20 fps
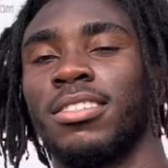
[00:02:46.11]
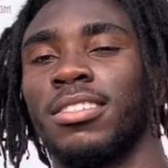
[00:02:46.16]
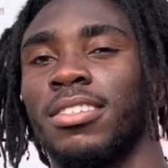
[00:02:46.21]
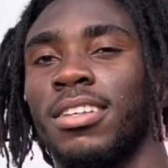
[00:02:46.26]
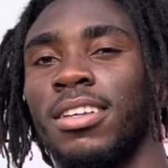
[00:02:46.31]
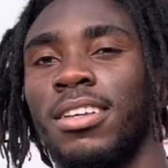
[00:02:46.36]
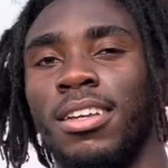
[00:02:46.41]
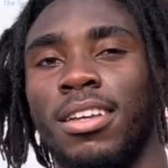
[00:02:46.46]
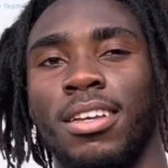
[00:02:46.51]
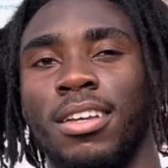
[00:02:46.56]

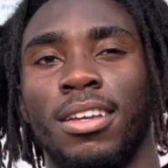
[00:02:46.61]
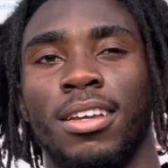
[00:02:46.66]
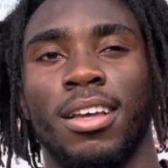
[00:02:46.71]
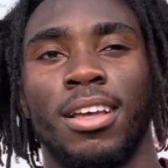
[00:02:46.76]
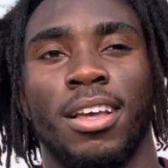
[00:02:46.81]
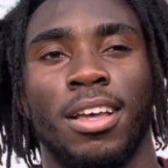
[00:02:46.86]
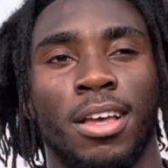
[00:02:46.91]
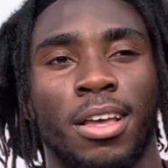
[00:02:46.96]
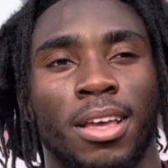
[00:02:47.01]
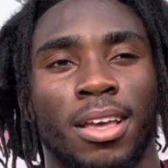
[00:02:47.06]
He
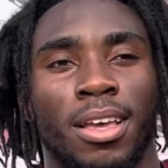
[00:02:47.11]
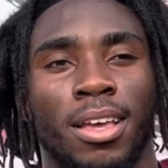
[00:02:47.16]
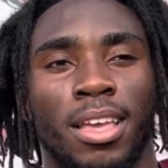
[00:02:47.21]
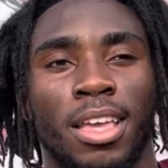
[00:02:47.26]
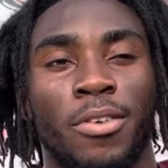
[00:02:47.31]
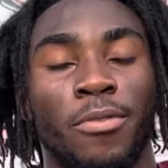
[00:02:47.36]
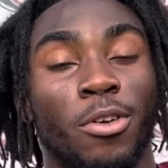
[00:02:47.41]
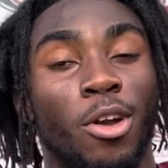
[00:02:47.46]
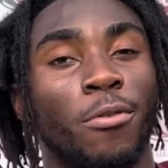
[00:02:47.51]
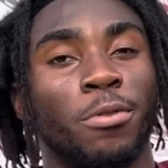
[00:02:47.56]

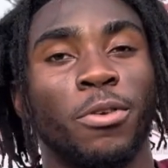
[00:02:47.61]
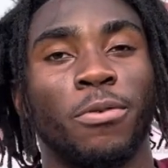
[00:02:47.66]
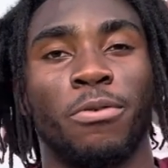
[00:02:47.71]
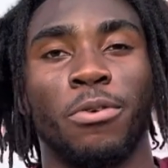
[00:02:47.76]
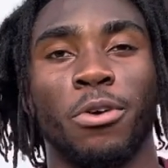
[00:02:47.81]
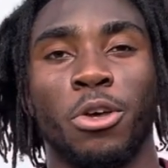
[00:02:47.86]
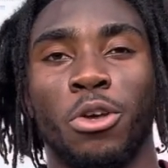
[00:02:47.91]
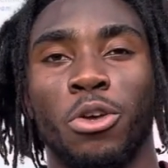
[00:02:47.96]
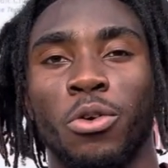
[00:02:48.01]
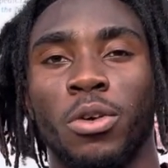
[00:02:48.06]
even off the
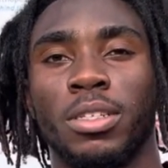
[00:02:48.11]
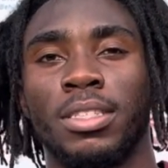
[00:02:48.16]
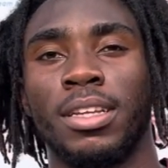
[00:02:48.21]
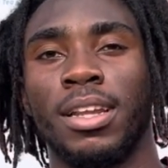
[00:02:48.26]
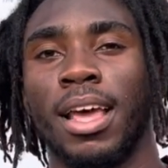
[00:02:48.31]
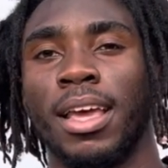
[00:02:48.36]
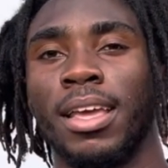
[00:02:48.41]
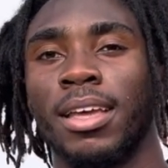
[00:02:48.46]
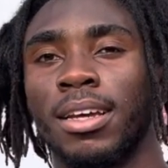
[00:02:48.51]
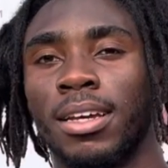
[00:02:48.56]
field, you can see
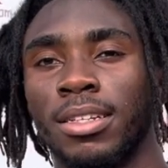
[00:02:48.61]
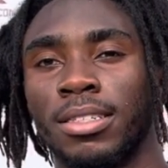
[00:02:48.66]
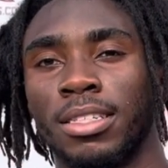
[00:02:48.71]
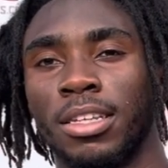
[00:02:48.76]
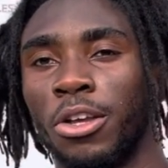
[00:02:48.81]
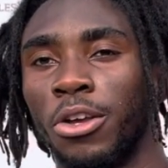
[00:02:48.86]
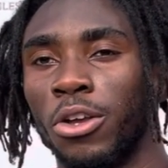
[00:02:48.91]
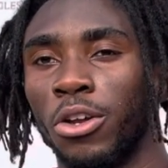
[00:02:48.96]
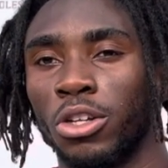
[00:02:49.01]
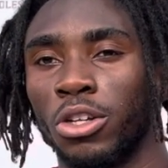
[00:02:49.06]
that he
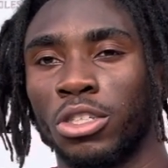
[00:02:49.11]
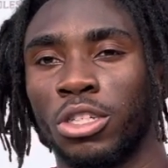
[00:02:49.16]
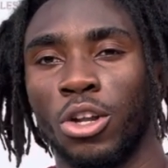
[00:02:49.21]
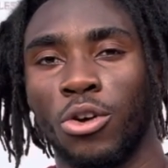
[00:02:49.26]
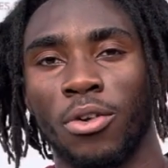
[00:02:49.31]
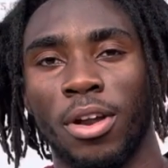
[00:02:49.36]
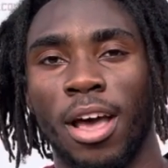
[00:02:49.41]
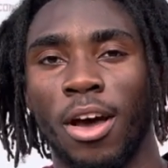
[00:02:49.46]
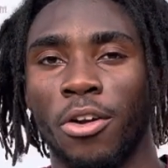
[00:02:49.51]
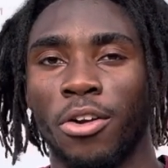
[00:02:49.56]
continued to slow
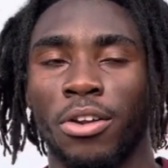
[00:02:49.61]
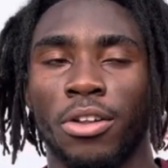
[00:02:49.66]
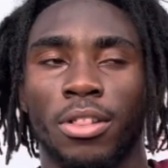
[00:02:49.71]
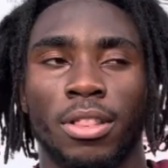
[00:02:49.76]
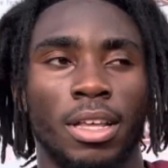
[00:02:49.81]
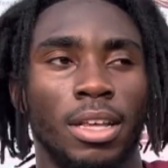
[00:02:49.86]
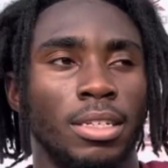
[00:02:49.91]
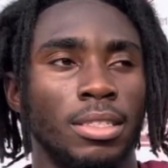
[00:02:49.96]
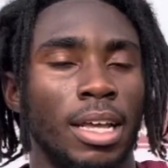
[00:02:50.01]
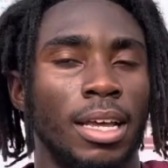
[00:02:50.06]
down the
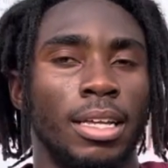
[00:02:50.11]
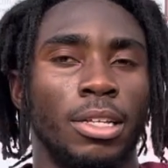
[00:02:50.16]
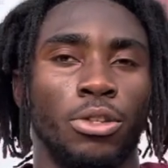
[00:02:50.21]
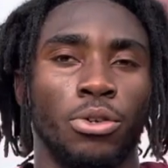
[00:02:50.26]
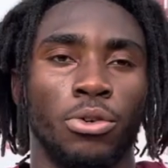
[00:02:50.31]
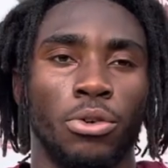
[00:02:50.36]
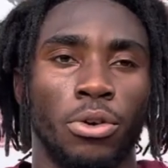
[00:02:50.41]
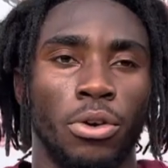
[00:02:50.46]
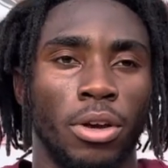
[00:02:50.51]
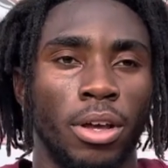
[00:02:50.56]
things that he's
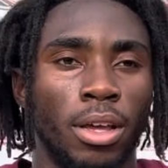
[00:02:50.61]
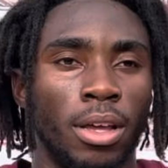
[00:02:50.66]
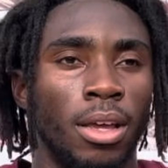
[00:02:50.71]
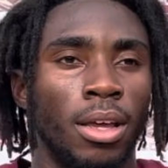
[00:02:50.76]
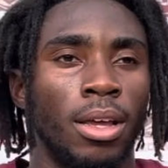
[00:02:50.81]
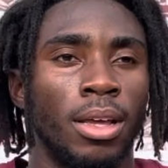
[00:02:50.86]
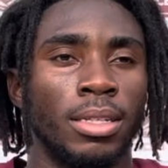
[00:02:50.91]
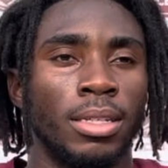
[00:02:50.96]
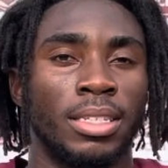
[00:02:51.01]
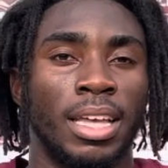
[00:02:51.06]
doing,
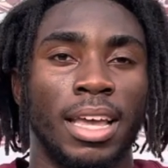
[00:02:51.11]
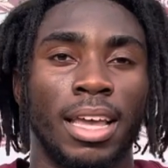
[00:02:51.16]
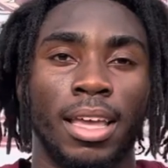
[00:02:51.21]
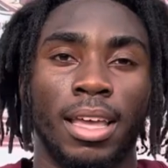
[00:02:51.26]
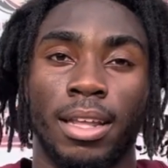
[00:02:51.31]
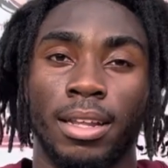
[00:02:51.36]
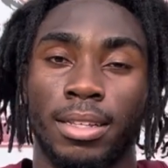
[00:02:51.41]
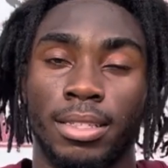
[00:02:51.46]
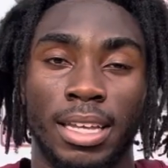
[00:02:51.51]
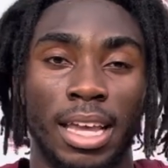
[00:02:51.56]

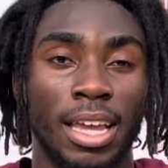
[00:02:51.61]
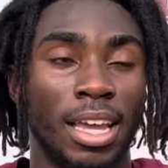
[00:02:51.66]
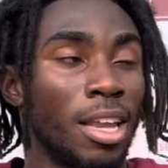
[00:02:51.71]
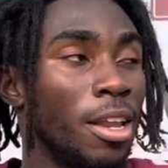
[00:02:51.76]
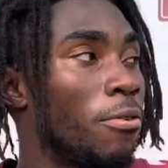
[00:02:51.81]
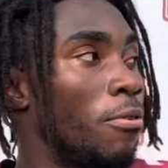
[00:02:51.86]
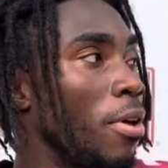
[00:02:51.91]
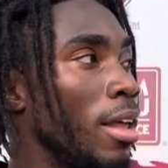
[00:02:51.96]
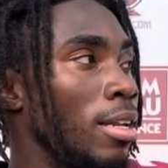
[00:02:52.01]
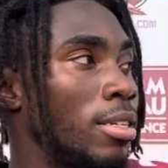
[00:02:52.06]
taking taking
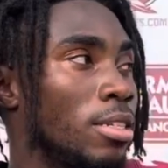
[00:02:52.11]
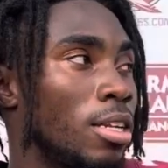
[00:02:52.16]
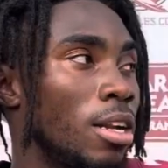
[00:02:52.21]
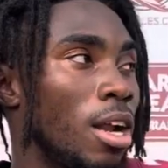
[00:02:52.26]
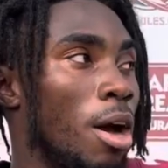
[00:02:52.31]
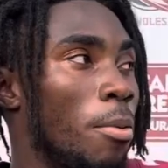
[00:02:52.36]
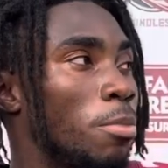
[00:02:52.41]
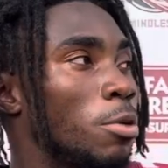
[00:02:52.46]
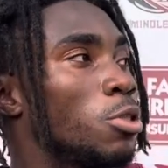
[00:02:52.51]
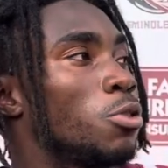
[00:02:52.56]
advantage of the
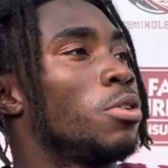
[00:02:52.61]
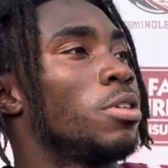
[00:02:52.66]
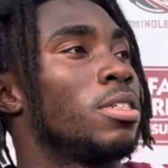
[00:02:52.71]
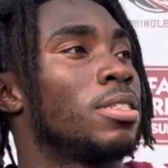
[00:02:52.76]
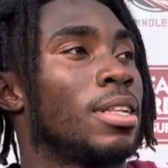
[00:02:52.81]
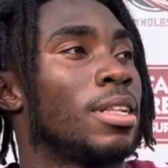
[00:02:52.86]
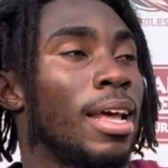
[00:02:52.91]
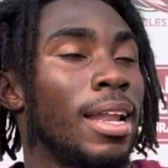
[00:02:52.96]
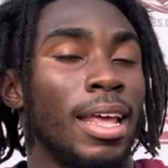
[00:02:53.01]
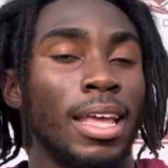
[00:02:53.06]
opportunities
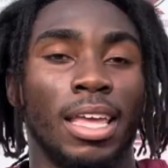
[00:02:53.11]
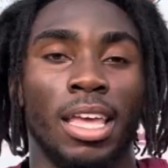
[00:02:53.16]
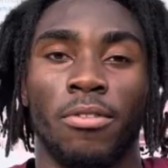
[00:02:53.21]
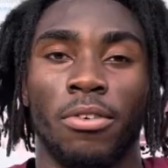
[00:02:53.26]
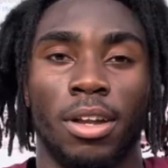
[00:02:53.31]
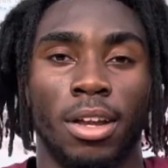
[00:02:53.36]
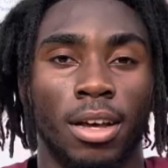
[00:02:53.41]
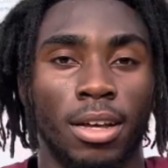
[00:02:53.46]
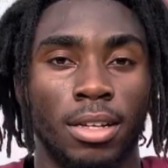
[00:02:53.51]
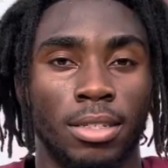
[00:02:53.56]
that they're
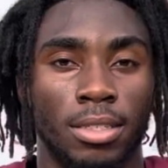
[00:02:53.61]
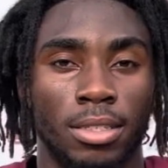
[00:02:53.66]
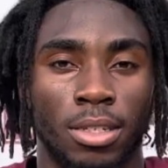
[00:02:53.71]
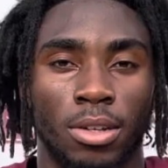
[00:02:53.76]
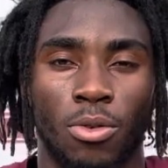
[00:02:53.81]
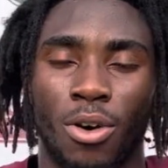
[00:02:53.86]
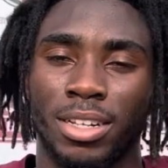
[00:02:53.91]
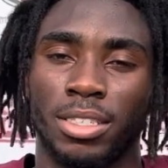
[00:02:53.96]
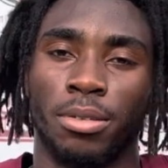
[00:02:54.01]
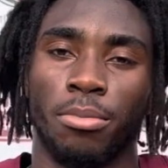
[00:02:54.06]
giving us,
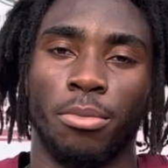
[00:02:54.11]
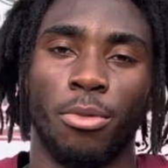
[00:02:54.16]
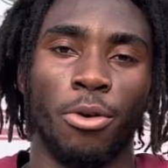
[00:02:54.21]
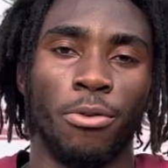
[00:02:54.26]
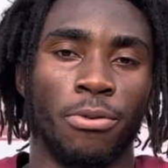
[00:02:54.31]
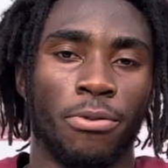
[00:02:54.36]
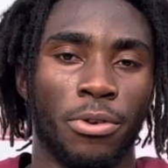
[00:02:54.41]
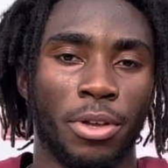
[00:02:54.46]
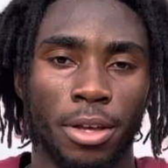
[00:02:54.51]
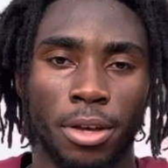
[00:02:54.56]
watching more
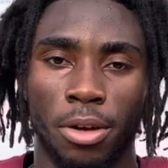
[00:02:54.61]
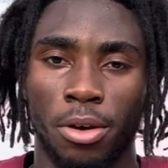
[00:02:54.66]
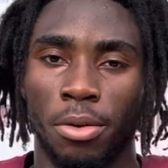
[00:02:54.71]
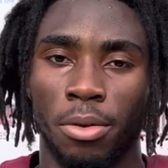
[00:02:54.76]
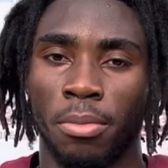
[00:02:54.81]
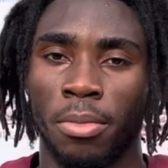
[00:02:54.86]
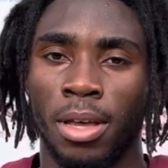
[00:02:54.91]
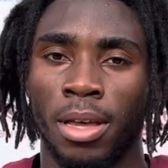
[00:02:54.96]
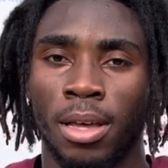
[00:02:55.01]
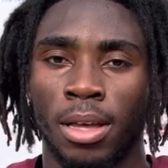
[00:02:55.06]
film,
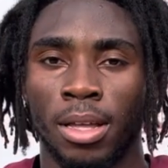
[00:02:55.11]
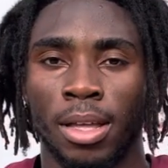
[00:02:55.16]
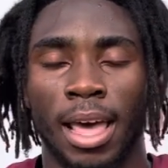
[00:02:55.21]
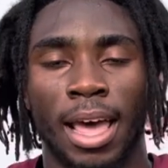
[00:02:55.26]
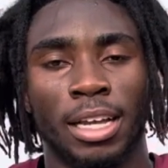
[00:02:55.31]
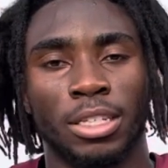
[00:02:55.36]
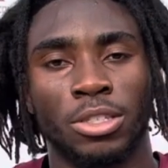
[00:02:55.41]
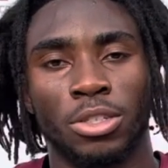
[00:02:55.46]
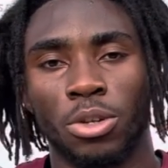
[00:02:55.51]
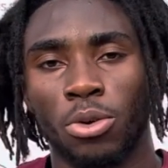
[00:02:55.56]

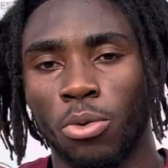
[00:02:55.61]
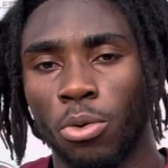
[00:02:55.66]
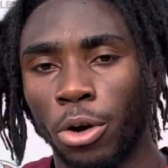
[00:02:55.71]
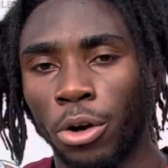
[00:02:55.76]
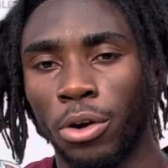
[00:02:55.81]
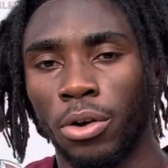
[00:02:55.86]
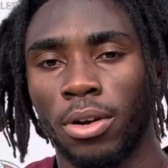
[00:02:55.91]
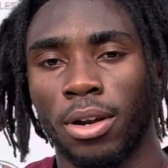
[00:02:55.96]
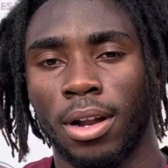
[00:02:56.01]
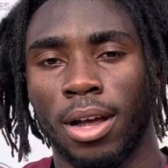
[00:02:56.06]
extra
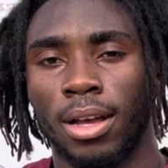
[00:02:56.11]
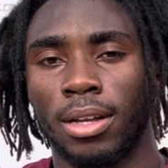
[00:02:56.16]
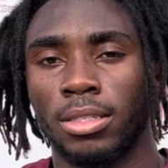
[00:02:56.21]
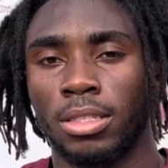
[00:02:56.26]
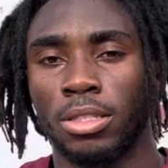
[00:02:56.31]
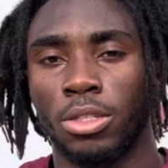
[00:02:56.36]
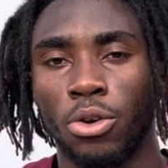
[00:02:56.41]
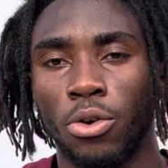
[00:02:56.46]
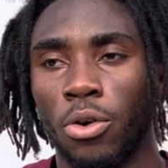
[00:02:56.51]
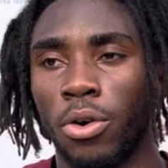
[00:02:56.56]
work, like
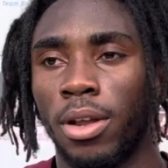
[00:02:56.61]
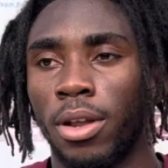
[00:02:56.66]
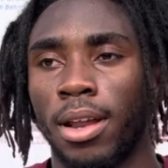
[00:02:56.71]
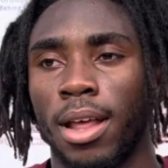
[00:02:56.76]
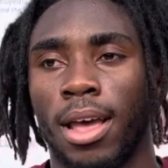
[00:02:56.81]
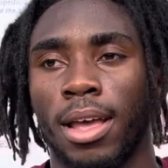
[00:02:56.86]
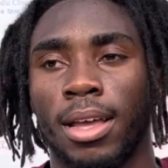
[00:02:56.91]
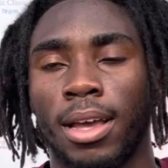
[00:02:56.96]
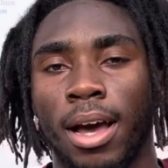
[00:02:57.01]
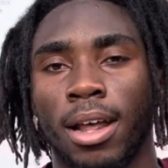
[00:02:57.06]
just knowing that
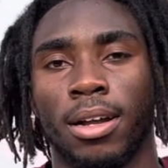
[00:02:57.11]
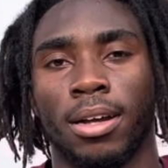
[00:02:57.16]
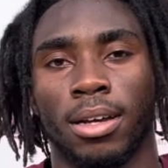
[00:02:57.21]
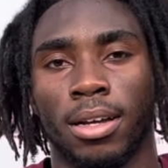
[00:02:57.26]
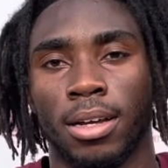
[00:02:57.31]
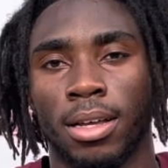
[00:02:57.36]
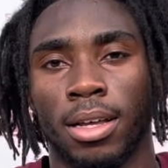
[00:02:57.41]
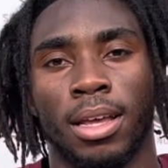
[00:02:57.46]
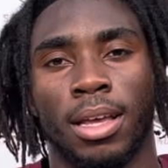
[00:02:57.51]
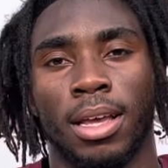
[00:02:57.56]
he gotta
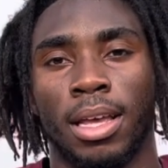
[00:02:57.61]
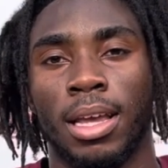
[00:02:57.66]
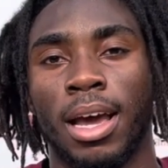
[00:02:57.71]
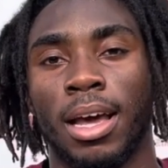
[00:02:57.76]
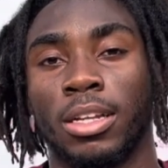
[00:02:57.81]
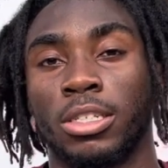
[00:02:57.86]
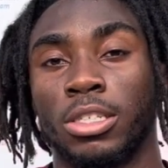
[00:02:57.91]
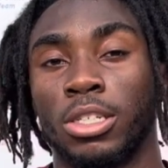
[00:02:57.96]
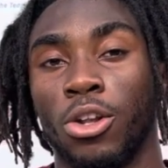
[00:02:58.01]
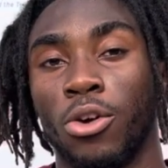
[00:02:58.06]
he
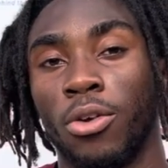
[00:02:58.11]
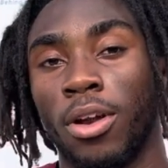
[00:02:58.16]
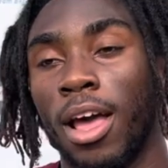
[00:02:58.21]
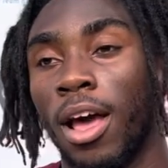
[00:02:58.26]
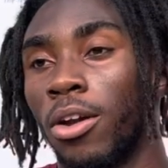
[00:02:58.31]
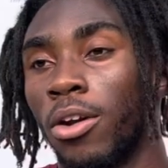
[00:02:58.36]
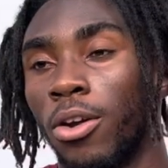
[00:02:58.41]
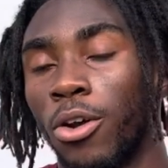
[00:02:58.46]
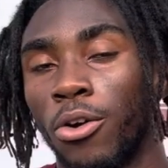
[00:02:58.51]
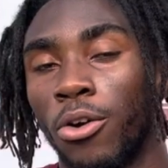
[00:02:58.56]
gotta slow
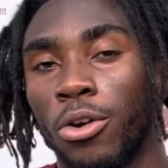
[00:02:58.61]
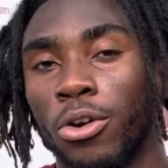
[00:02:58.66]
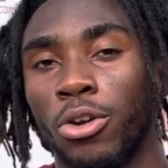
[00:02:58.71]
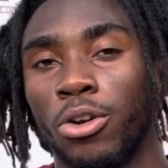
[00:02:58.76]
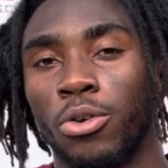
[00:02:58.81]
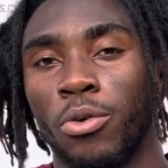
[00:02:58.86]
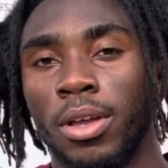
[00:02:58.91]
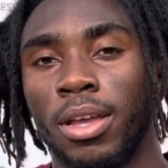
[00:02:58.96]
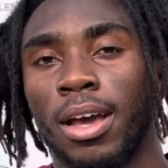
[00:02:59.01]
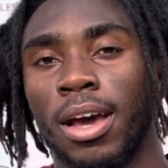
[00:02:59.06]
down in order to
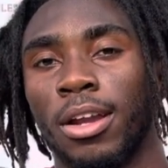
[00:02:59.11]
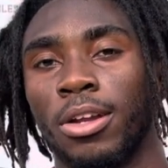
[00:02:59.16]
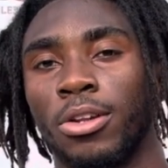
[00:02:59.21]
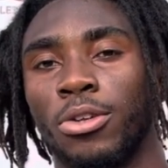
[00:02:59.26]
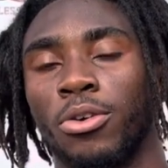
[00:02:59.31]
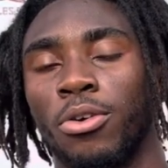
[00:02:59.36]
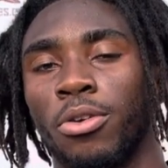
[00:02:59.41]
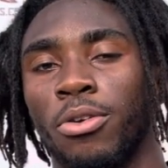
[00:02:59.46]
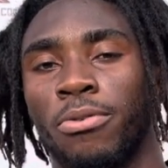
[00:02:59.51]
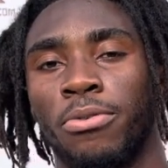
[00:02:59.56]
do what he gotta
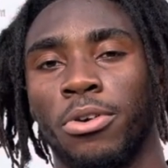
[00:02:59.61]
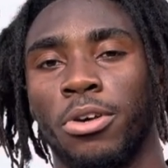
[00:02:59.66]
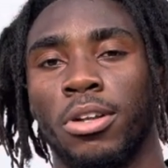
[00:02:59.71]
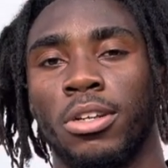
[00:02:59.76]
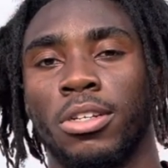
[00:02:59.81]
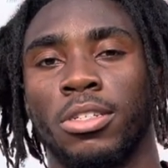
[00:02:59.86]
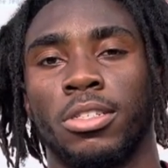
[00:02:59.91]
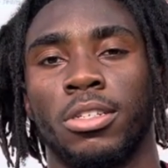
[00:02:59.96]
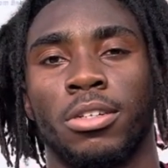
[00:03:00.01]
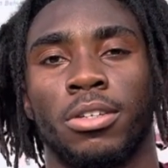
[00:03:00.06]
do on the field
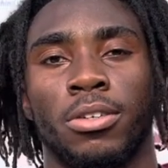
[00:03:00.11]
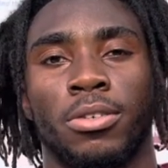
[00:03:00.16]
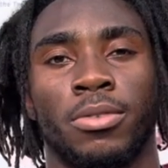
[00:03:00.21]
this year.